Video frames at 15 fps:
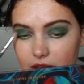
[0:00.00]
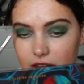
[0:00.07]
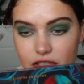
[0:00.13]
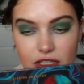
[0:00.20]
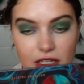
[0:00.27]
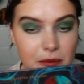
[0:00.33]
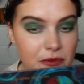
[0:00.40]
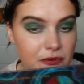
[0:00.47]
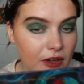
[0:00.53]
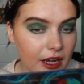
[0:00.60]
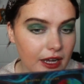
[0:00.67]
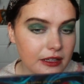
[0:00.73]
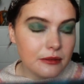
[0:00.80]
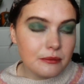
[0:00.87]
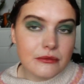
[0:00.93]
The shape's
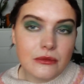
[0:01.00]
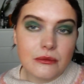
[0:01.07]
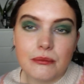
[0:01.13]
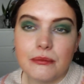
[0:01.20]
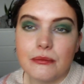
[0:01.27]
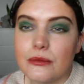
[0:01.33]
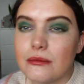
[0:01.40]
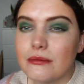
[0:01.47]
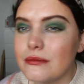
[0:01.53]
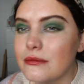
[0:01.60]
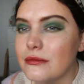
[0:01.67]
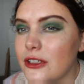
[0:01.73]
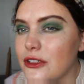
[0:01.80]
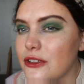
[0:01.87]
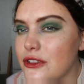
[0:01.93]
fine,
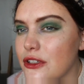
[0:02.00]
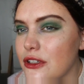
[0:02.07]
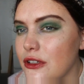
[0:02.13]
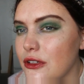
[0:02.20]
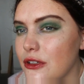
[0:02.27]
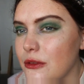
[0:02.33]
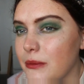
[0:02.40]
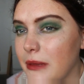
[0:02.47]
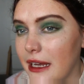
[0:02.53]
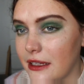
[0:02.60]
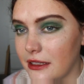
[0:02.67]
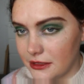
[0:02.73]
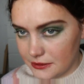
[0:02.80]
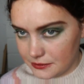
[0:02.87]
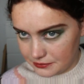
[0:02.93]
not too bad.
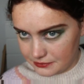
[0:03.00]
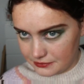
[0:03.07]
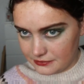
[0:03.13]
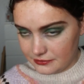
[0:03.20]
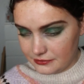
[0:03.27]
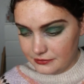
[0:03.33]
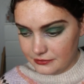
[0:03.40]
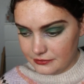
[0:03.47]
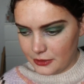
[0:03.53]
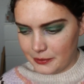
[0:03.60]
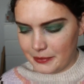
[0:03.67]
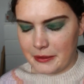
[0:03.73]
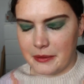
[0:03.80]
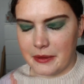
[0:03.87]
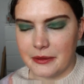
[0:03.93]

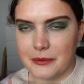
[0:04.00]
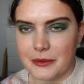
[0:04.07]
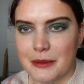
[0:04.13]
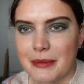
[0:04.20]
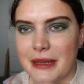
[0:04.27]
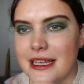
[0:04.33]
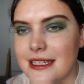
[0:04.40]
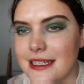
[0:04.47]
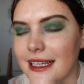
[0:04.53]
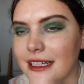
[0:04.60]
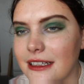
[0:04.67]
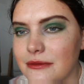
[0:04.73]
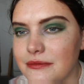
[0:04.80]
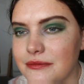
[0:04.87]
Going on with the blending.